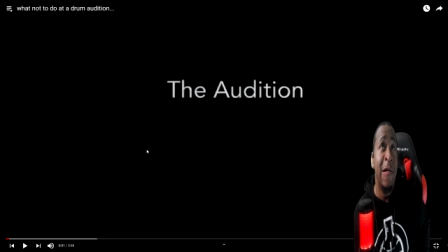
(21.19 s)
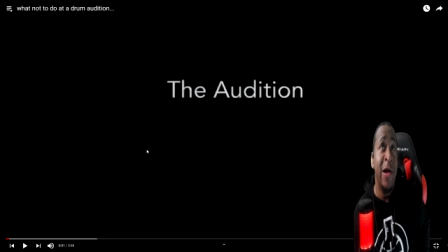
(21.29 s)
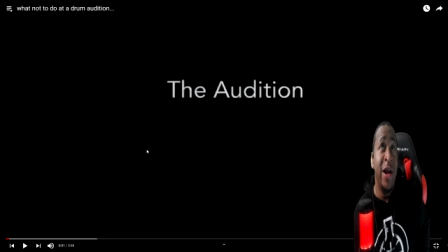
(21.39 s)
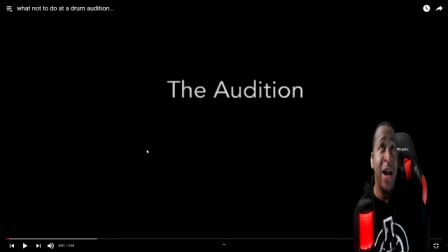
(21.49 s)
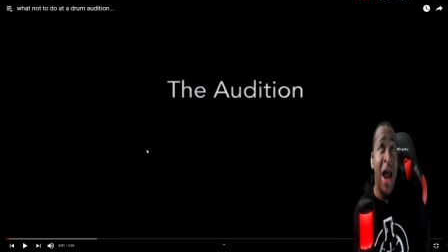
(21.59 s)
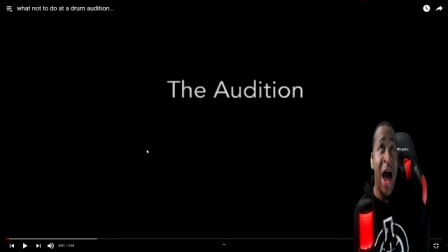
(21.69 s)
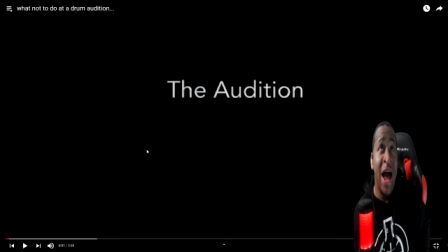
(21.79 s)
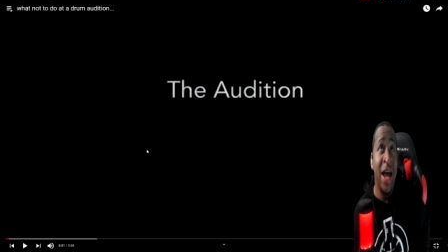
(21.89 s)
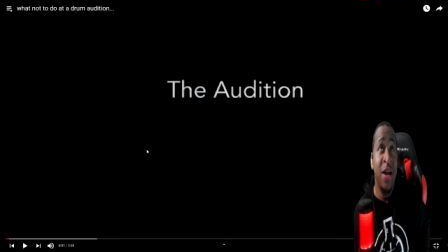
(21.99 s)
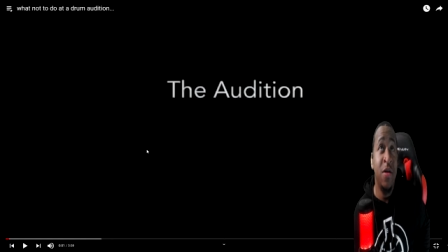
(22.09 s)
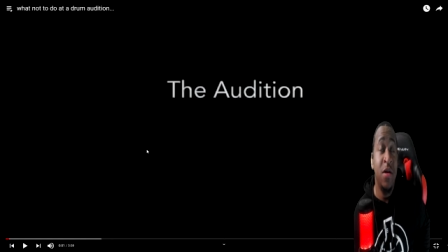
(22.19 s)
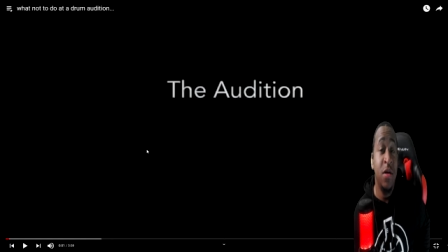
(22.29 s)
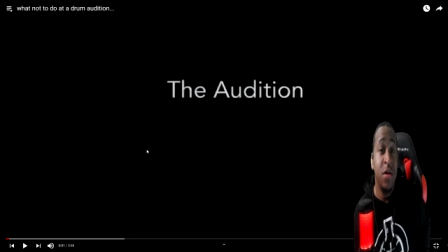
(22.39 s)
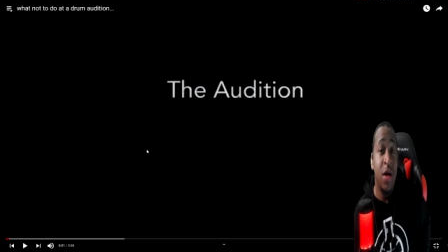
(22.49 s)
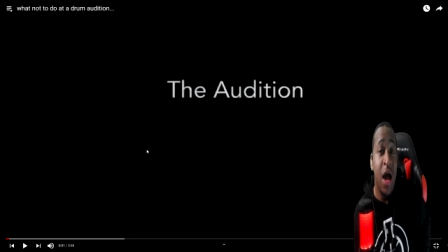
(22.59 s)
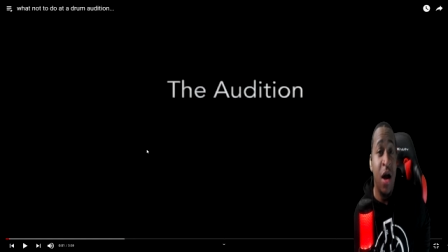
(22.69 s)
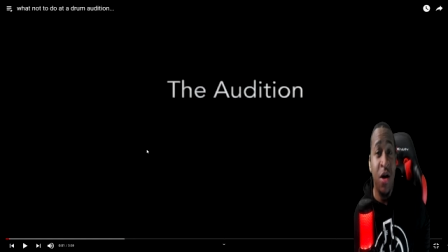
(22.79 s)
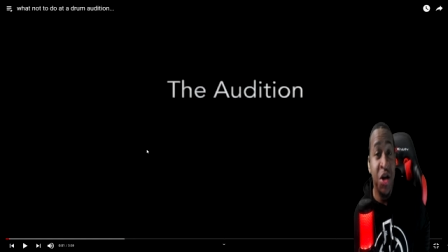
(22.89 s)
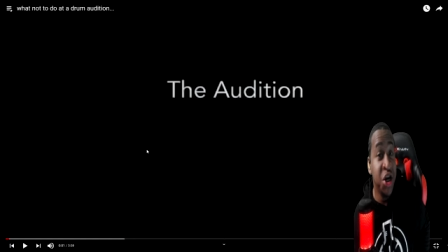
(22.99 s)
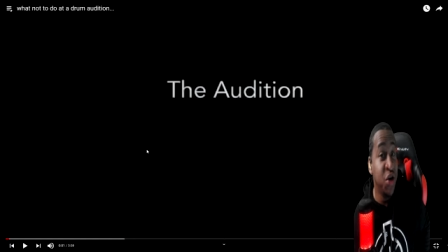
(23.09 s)
nine, I
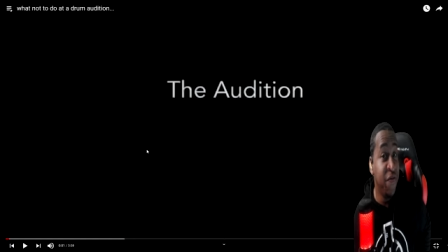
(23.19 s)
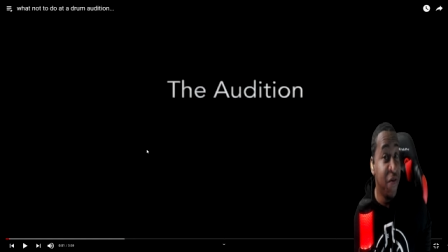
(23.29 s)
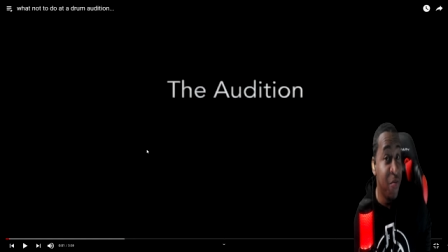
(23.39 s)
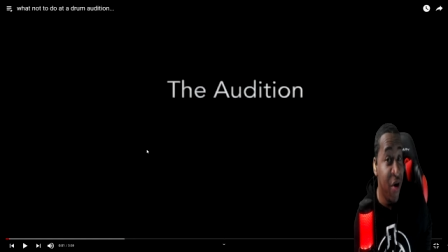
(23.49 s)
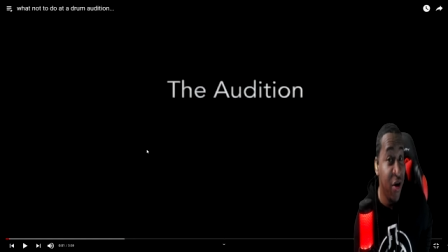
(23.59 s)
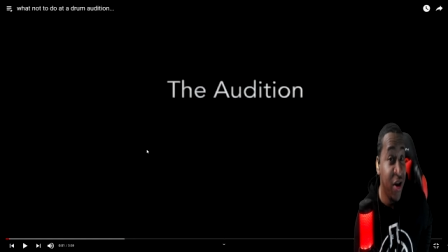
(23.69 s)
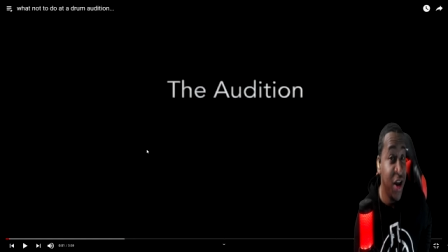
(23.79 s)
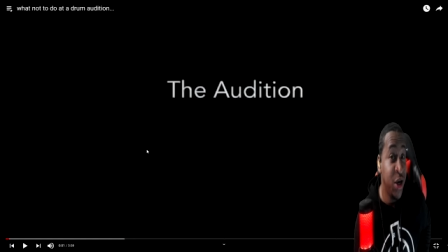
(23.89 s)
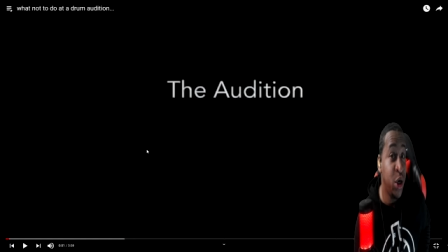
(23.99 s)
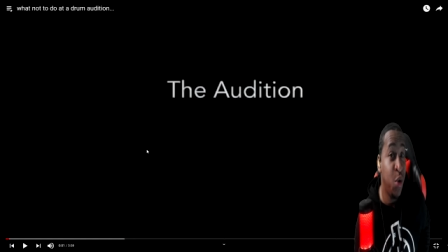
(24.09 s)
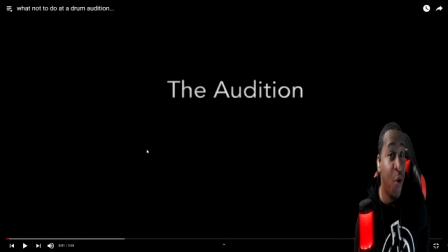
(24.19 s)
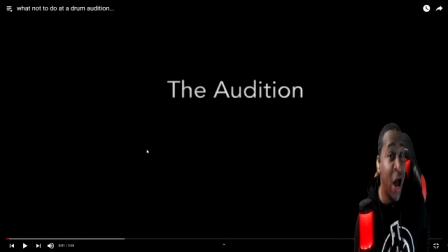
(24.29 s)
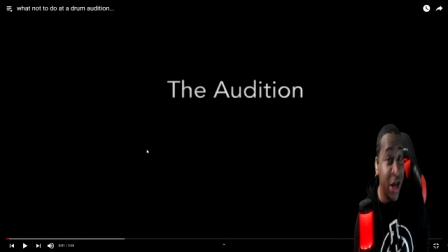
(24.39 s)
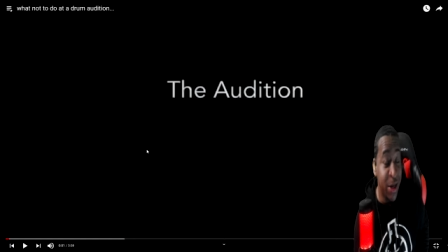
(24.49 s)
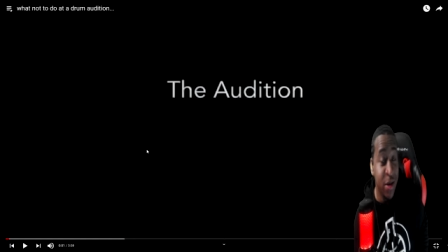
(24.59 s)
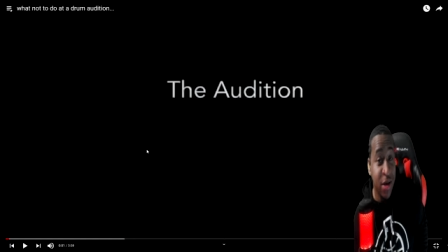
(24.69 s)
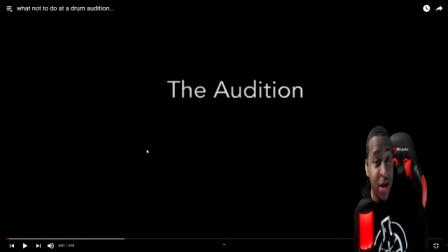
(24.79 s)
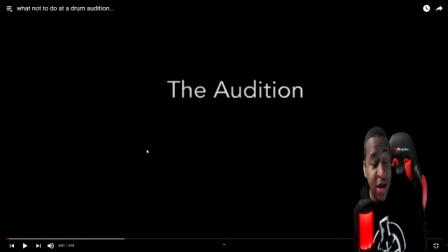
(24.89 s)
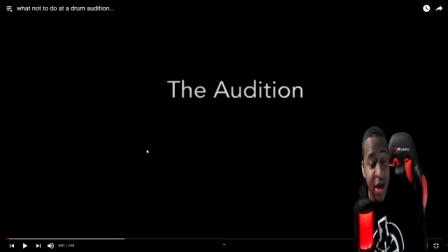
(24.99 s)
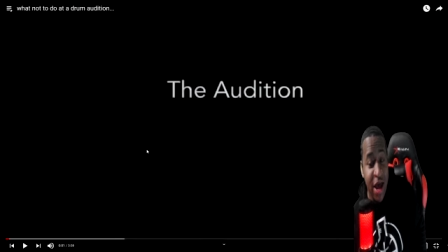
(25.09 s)
auditioned for Berklee twice,
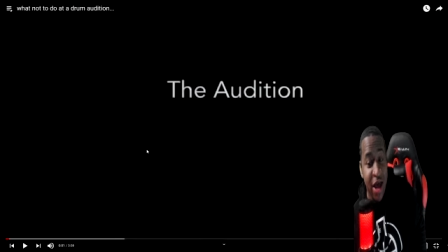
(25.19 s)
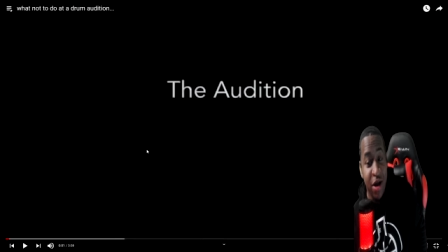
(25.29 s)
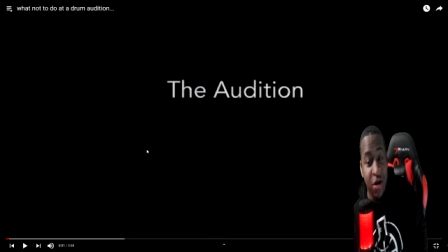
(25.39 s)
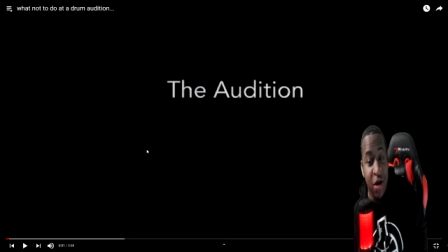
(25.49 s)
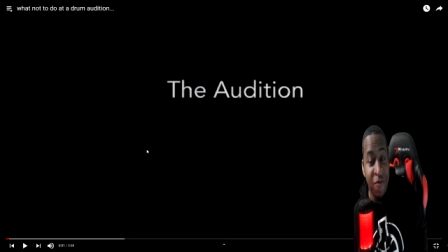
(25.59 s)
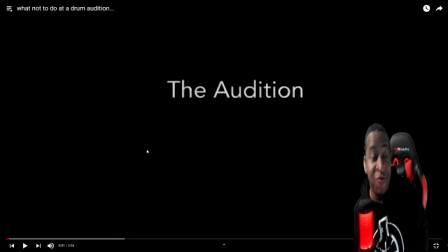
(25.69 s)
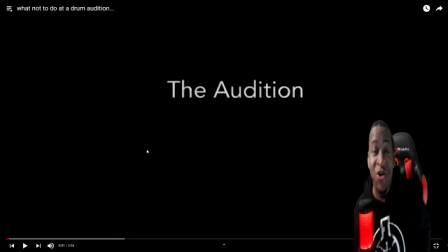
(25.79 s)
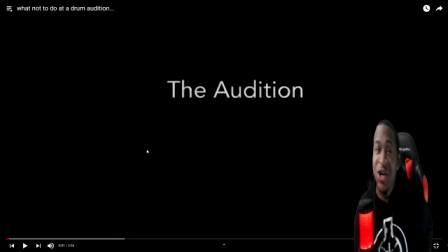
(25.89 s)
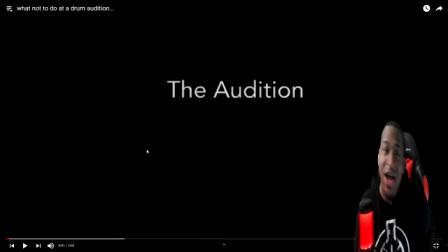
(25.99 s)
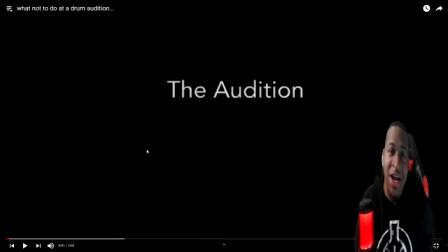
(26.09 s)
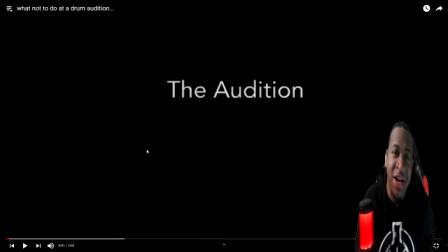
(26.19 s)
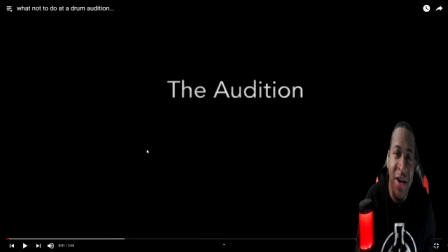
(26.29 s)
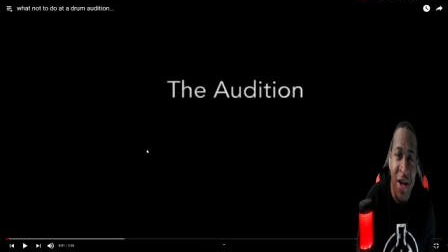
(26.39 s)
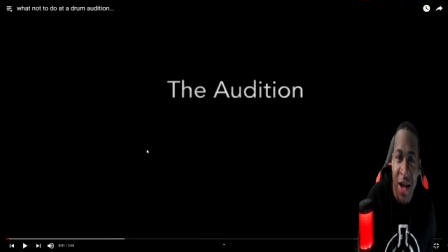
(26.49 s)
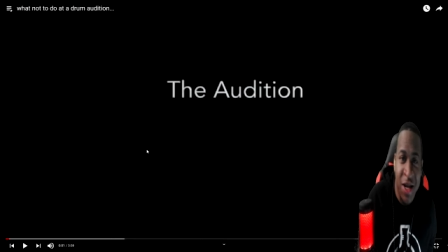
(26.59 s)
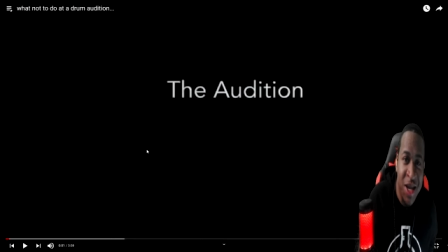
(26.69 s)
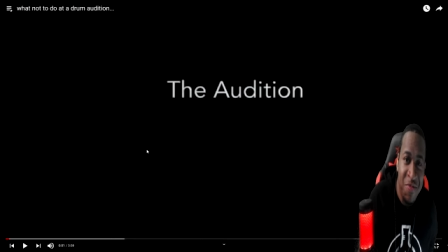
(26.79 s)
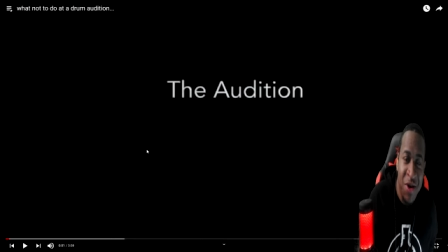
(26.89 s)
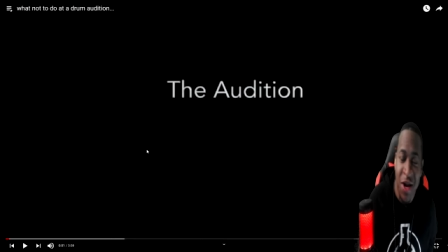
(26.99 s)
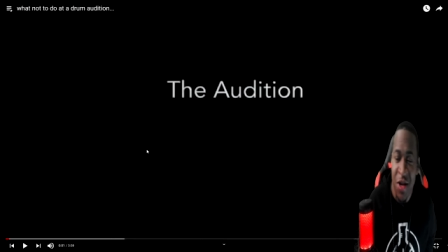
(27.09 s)
and unfortunately, I didn't get
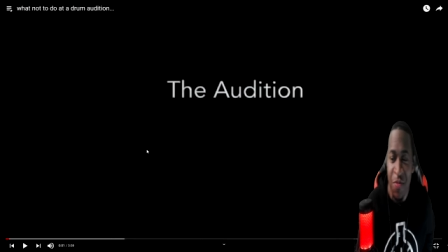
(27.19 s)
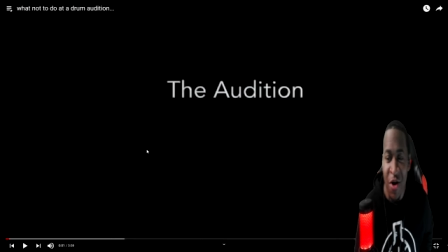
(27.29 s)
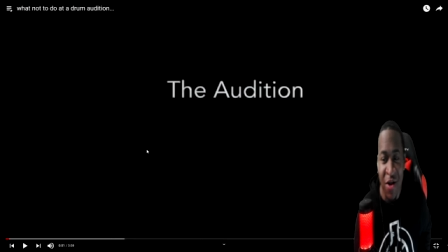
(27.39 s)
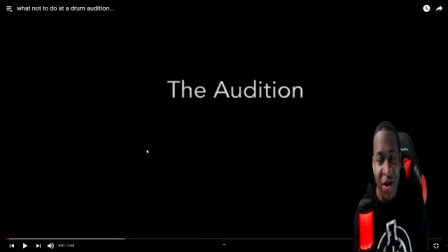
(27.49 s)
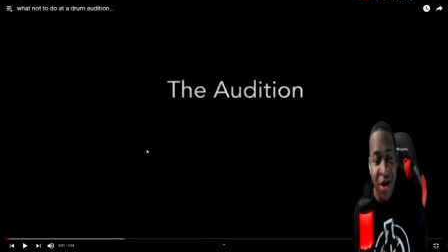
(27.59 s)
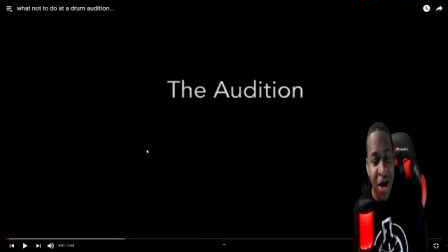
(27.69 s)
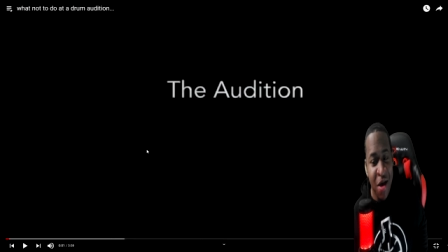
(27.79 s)
accepted into Berklee.